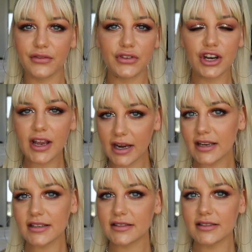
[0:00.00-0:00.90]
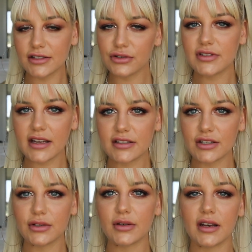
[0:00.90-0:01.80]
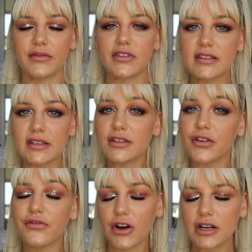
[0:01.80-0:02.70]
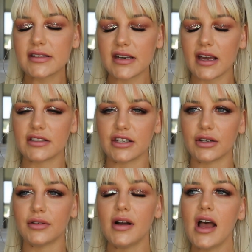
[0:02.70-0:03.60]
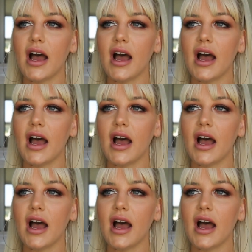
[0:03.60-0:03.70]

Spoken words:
if you're getting a new tattoo and if this is your first tattoo,